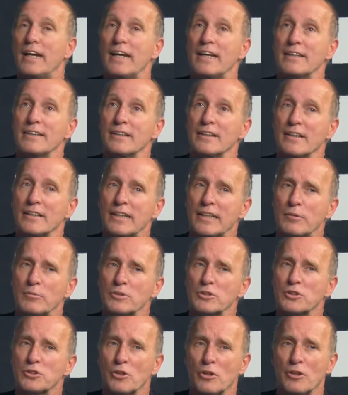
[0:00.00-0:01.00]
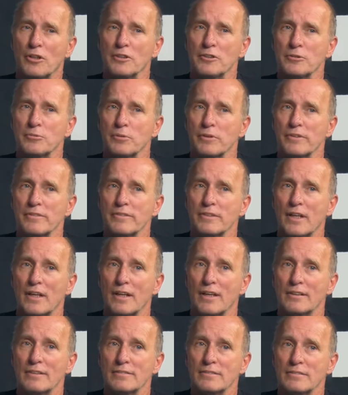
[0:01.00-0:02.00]
And he was charged with
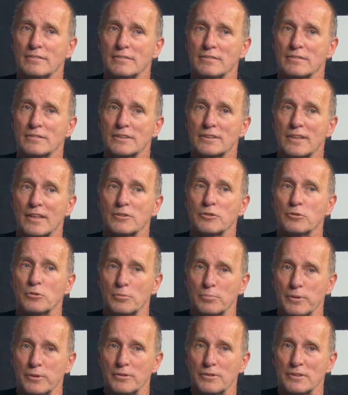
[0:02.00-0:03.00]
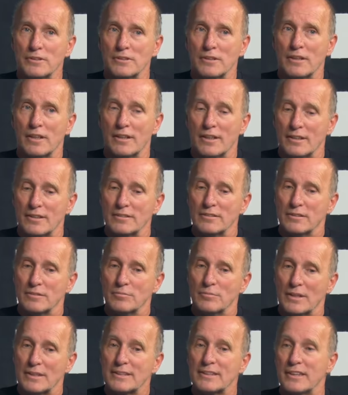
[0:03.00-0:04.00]
sexual abuse,
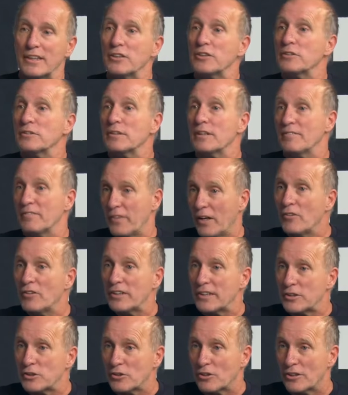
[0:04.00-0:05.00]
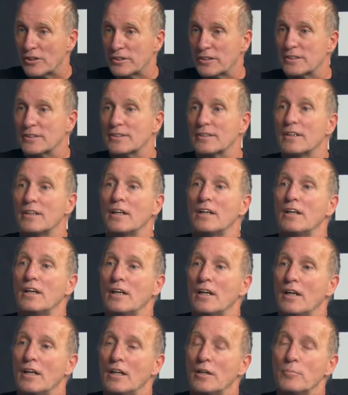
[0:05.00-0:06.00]
molestation, felony charges.
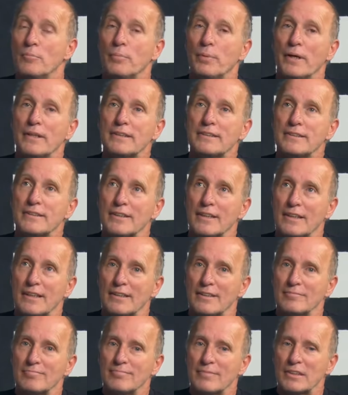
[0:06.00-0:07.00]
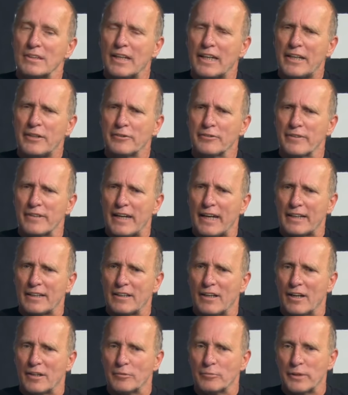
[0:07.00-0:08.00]
Wow. But later that
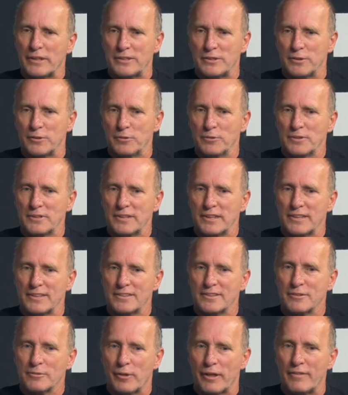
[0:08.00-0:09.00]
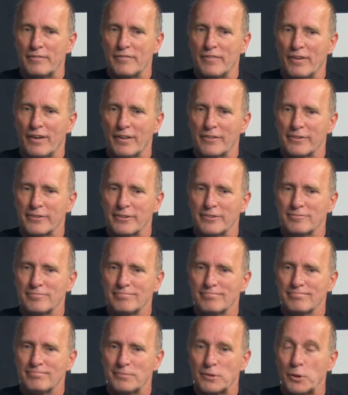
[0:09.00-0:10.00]
got reduced. His grandfather
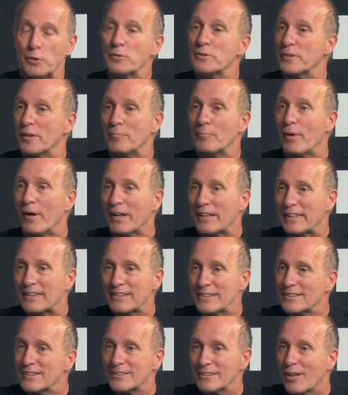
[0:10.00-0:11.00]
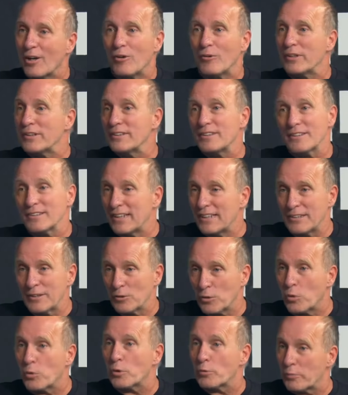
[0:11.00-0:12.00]
knew somebody. This is all in the
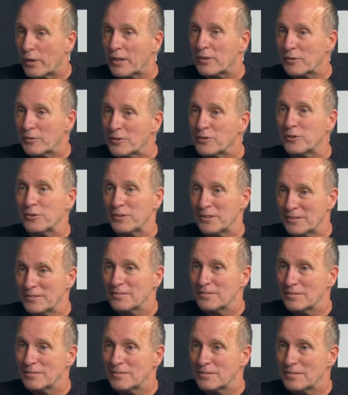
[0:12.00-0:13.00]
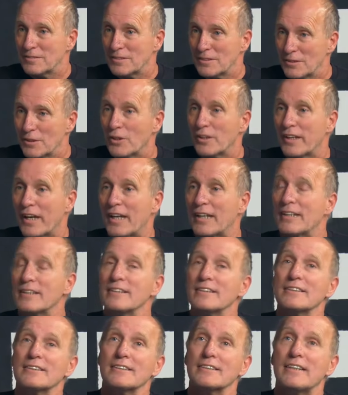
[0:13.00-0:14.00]
court records. You can look at it
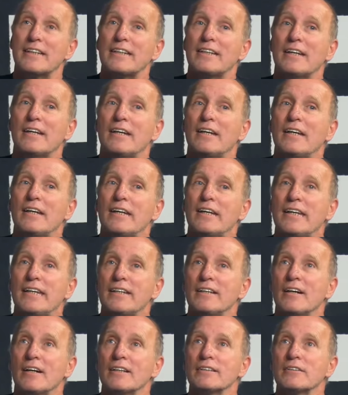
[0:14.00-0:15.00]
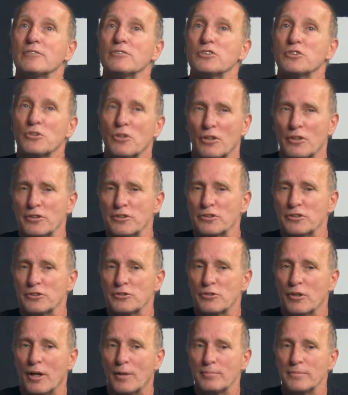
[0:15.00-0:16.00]
and see. He got those charges
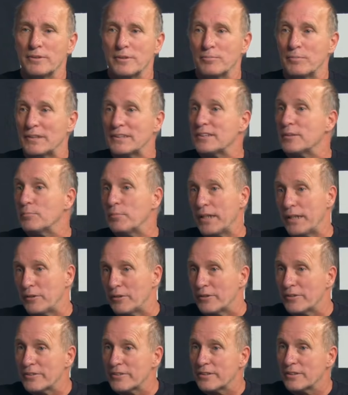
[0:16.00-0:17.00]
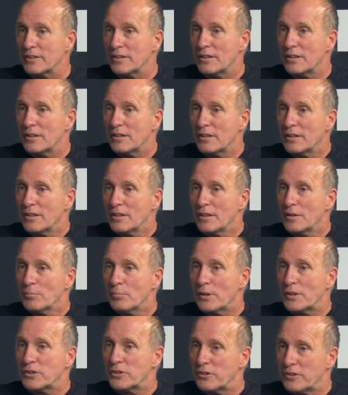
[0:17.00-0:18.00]
dropped to misdemeanors.
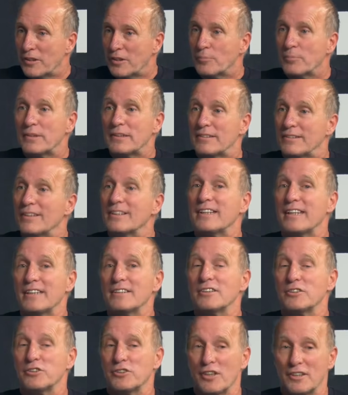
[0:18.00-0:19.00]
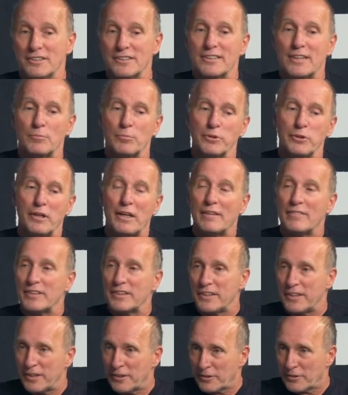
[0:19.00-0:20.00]
But again, the judge said, well, you have a
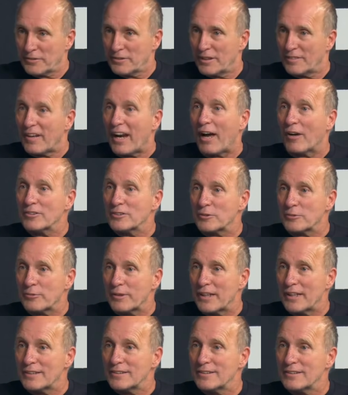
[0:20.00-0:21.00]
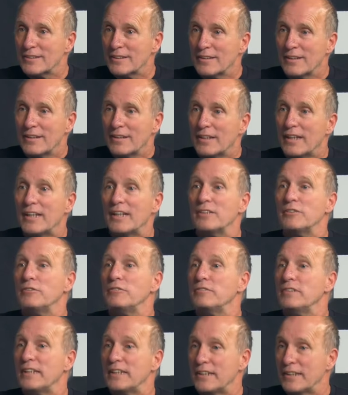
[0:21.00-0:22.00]
year of house arrest and you
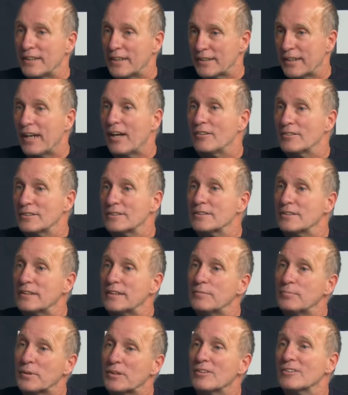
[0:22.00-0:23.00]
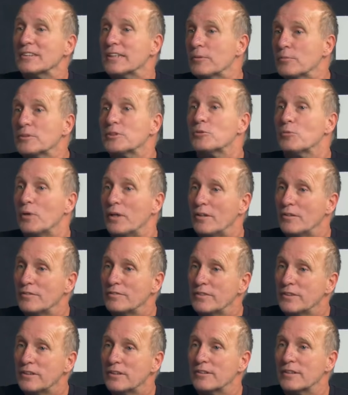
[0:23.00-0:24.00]
need to get counseling, because he was
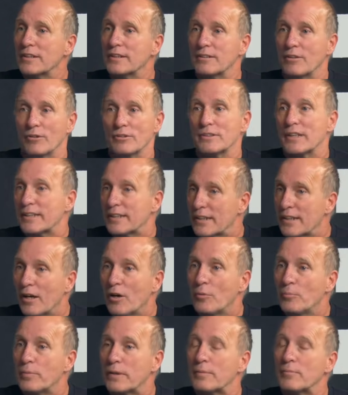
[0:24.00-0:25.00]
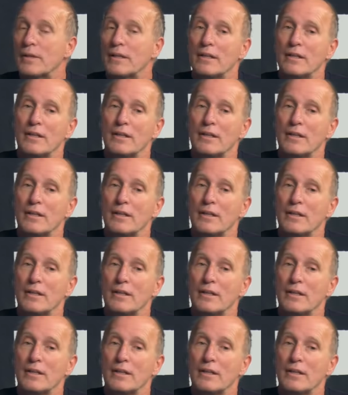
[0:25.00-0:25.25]
12. They thought they could help him.